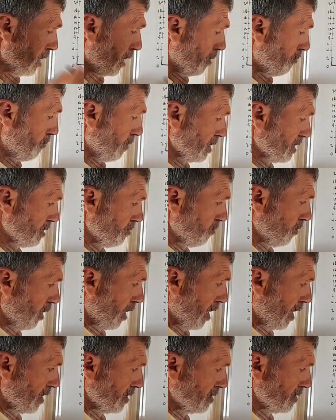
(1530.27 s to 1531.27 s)

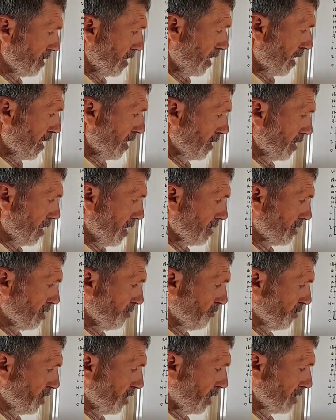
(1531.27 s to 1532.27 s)
multiply the
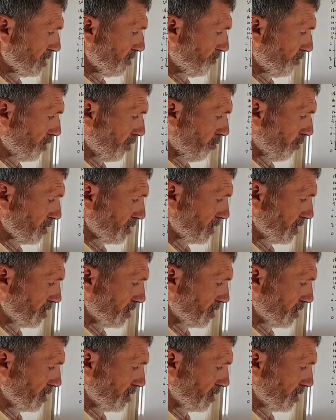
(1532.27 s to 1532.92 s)
relative class frequency